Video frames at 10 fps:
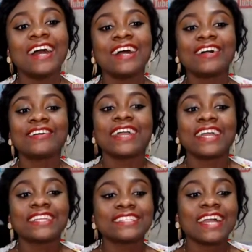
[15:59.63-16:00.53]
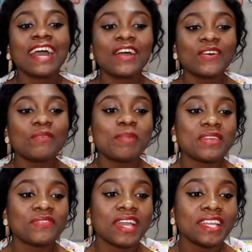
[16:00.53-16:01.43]
All right. Now, my
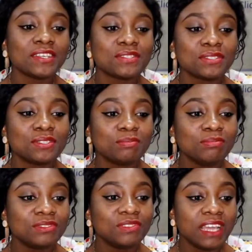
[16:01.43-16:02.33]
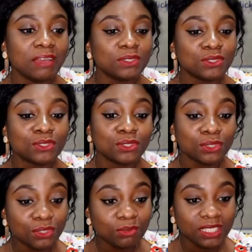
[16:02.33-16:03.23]
final
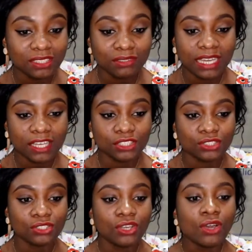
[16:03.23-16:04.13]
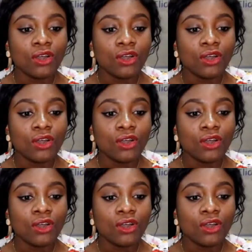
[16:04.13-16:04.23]
social media reaction